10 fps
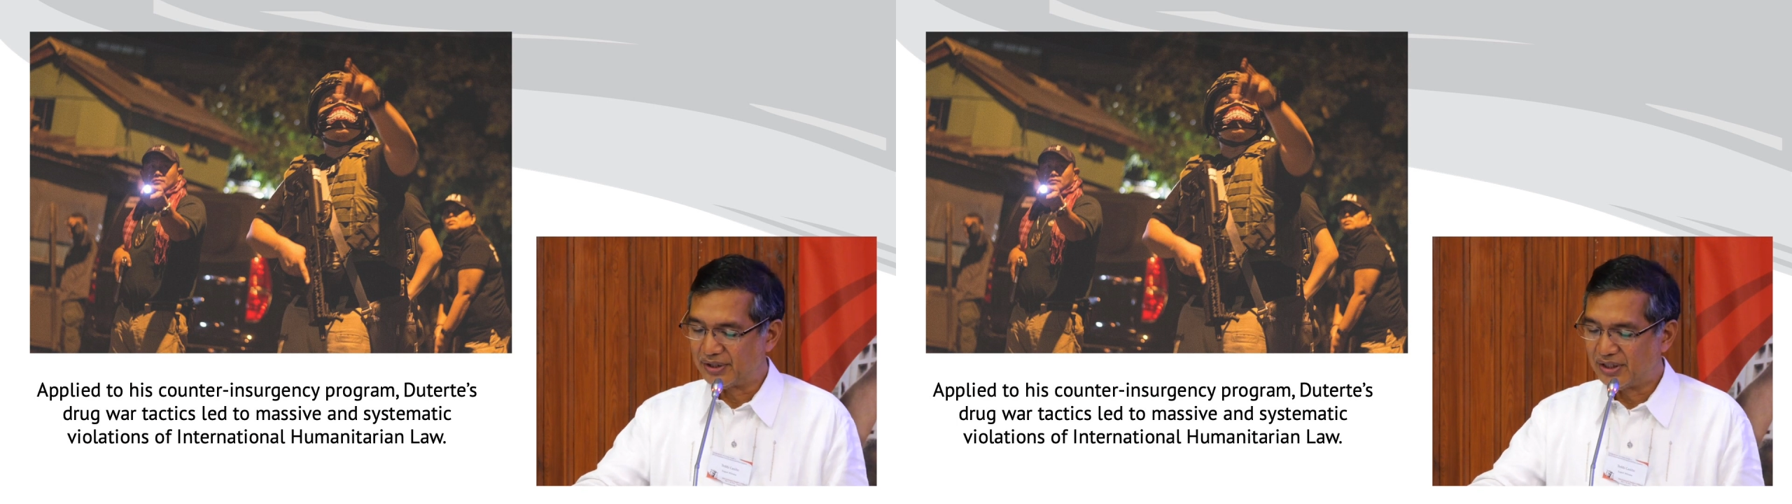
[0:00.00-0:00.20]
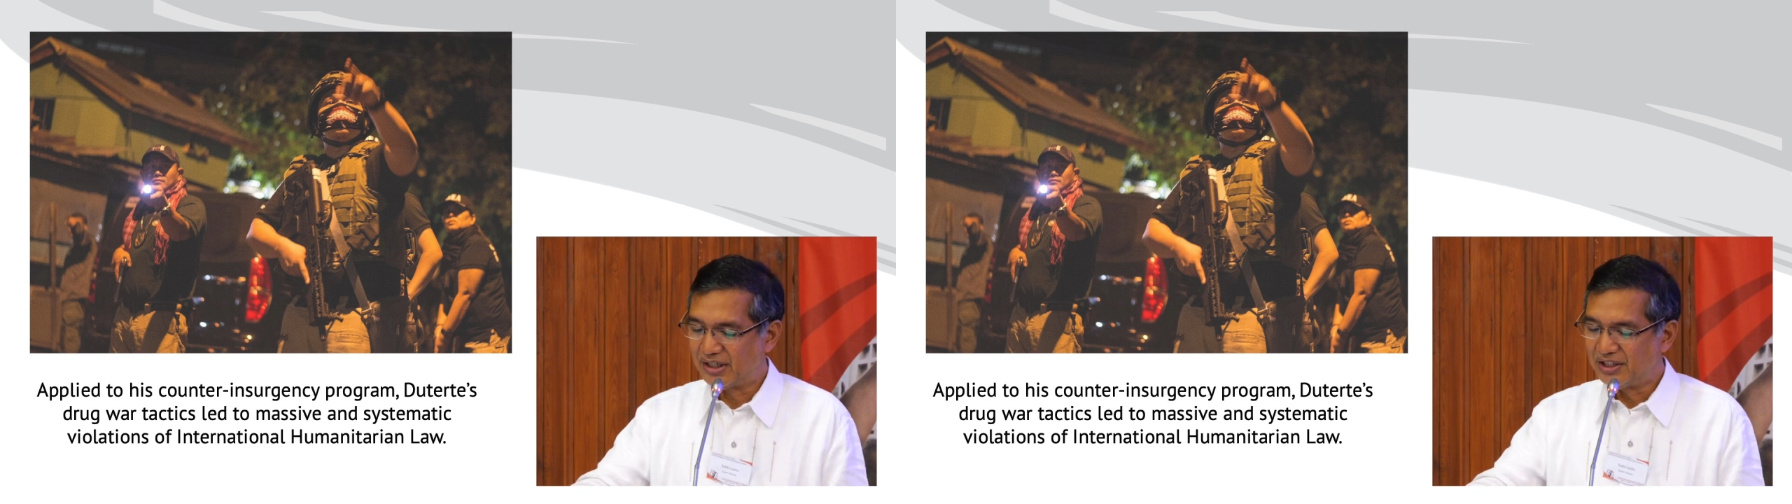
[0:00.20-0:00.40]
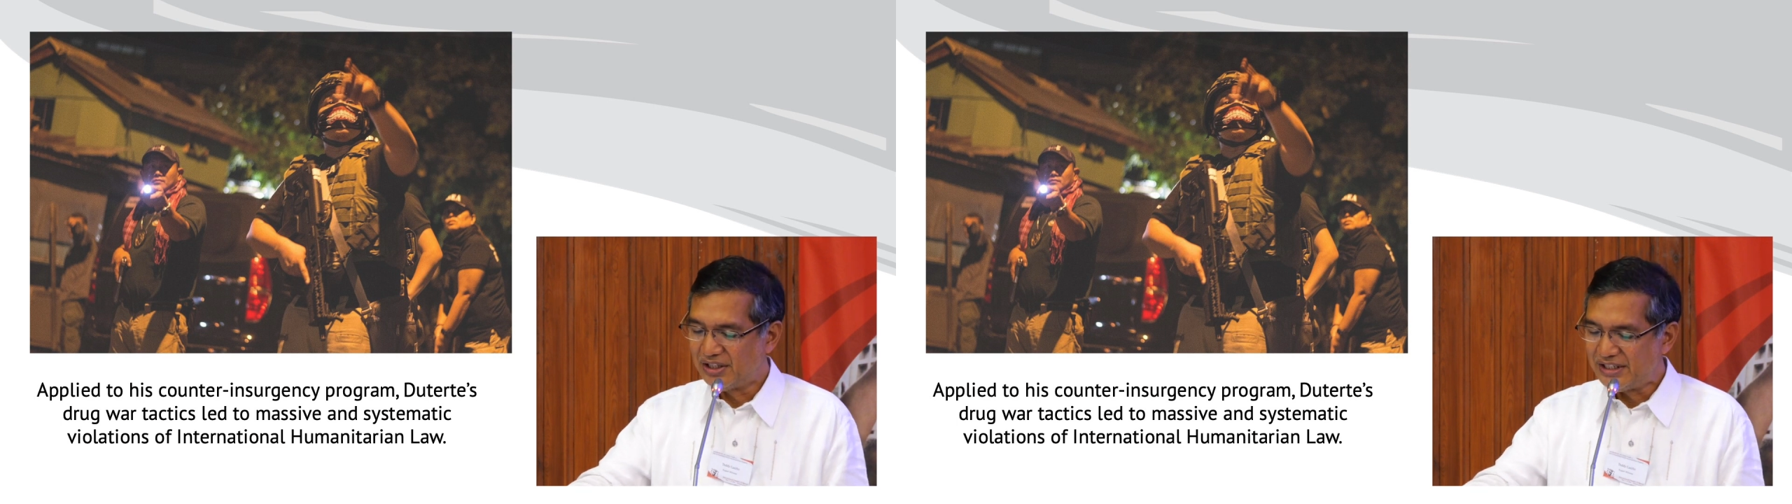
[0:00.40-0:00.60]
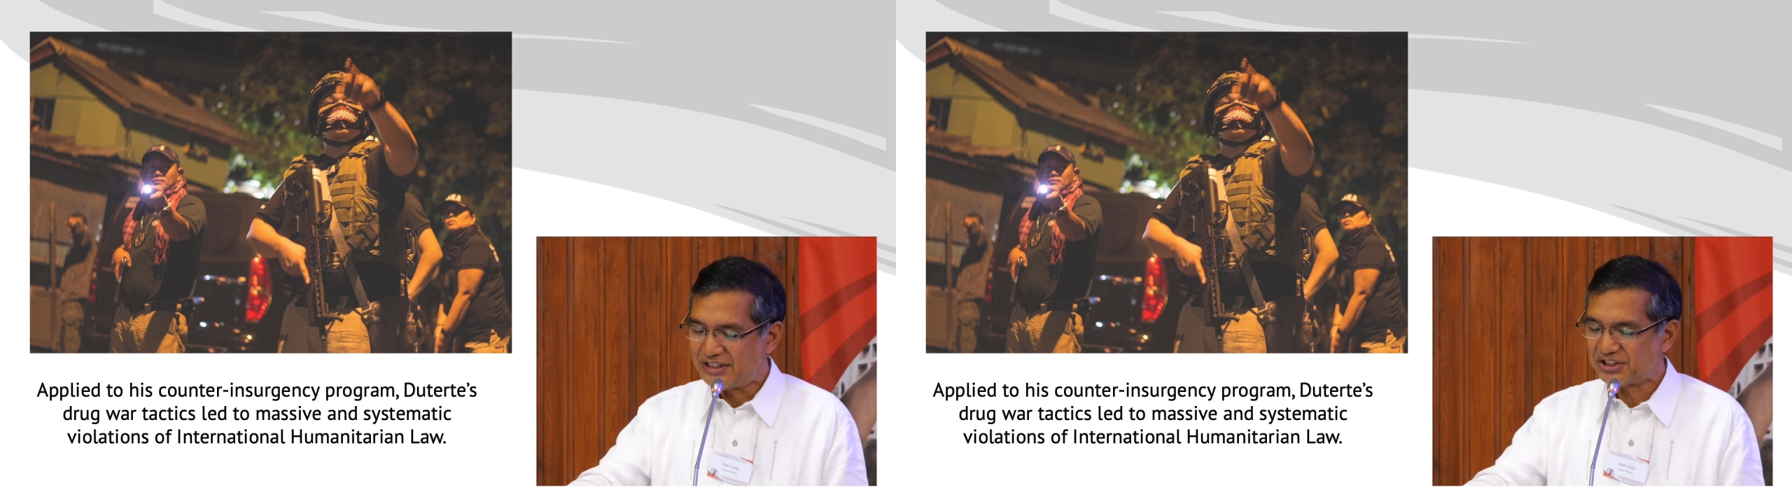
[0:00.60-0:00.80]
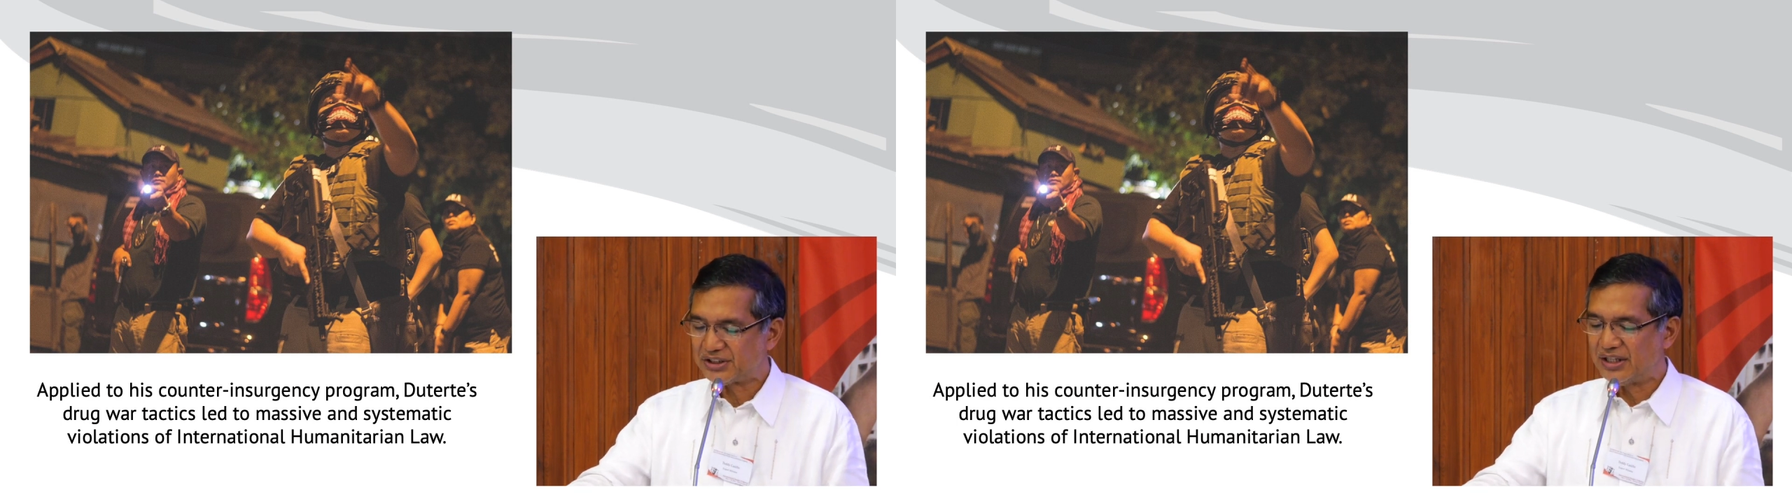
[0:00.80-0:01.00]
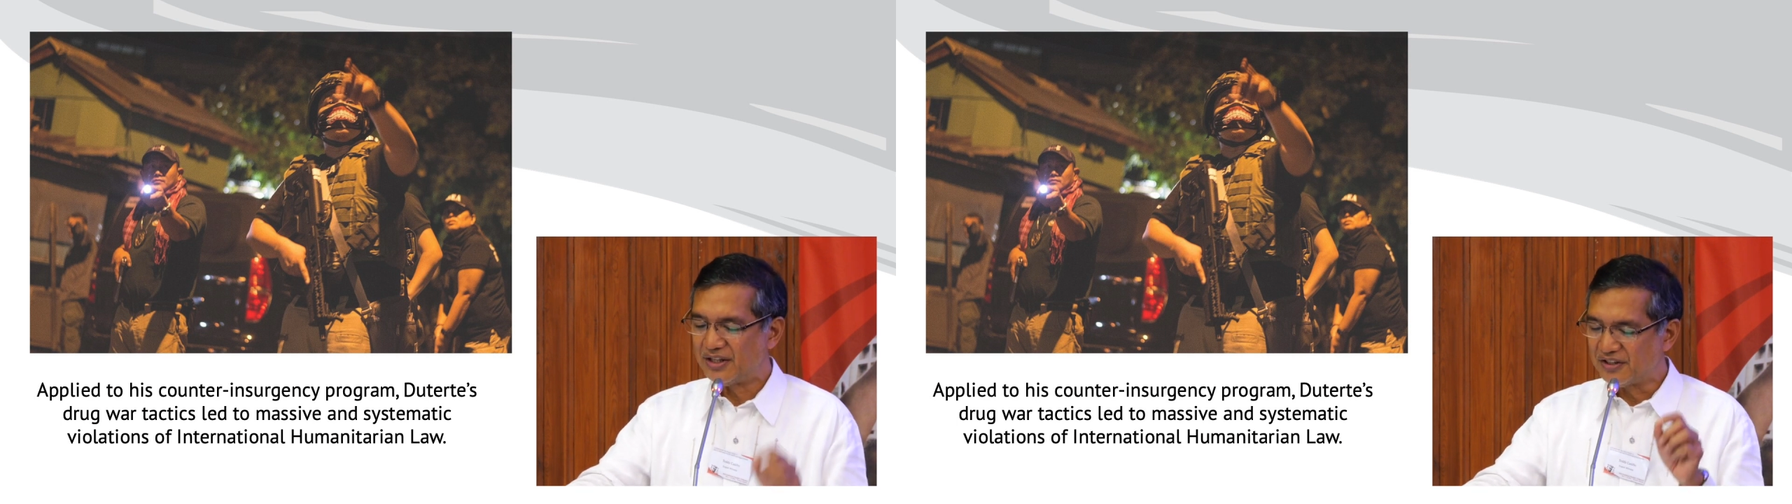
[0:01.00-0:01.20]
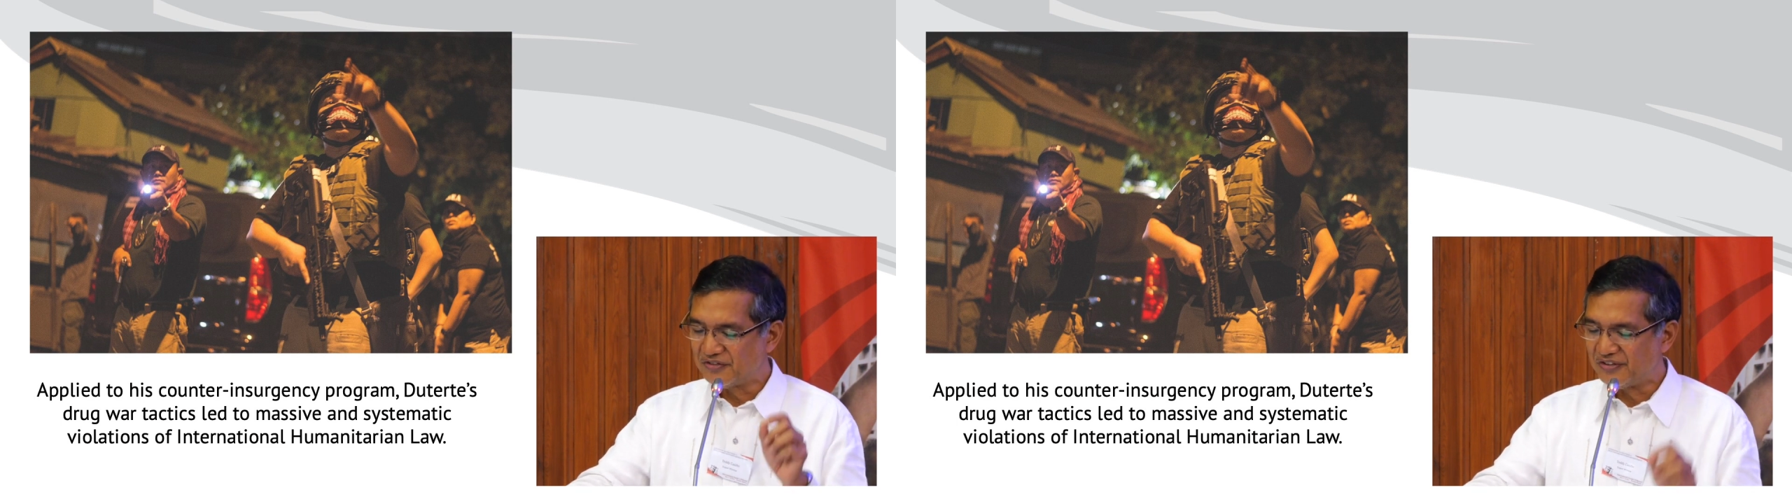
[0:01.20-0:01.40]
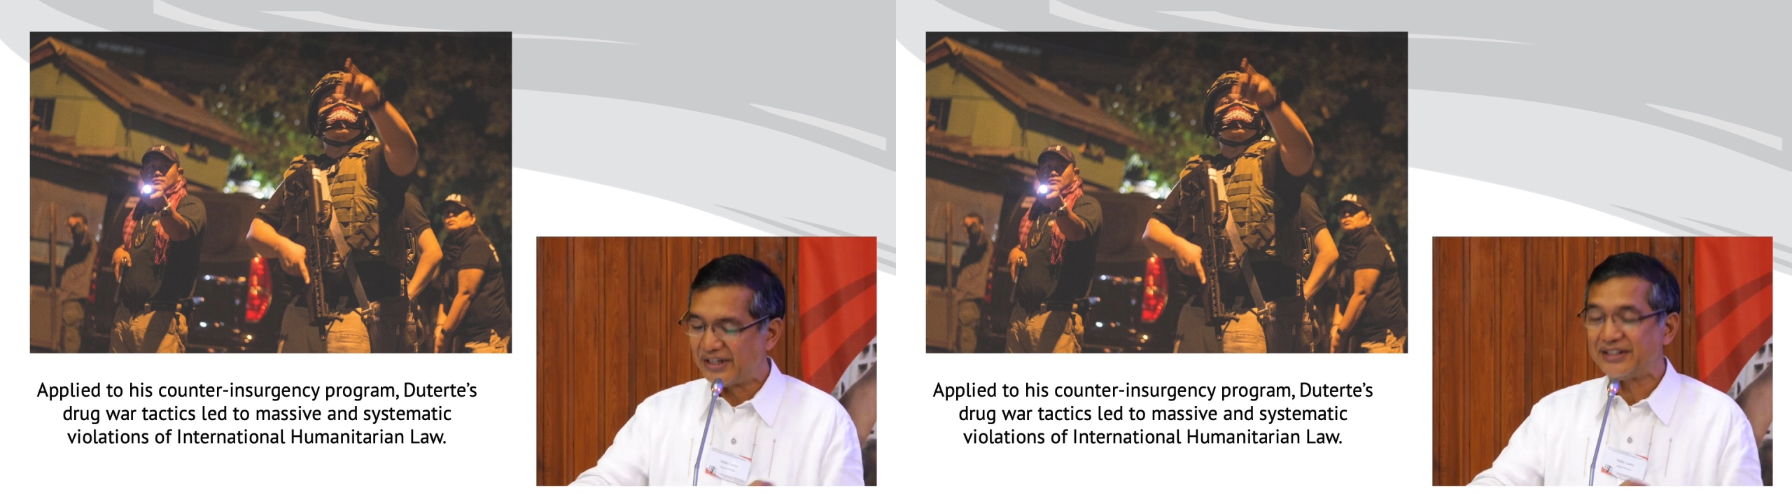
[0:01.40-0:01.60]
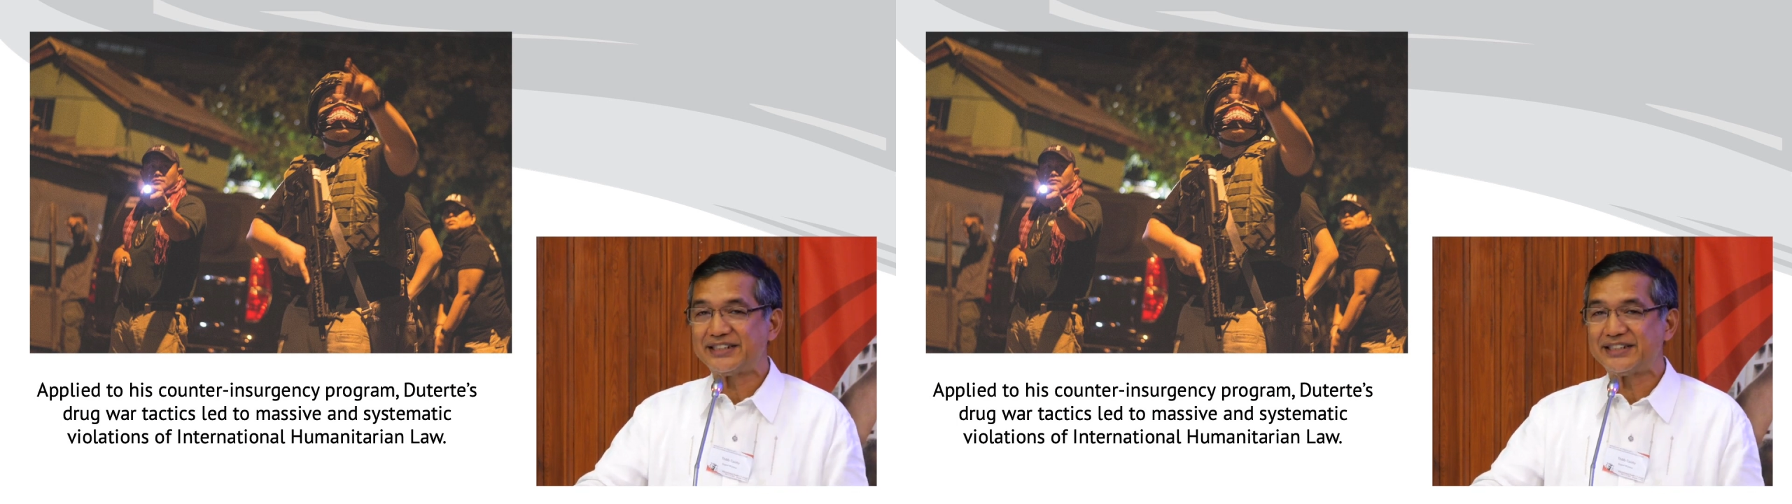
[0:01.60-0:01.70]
unleashed the very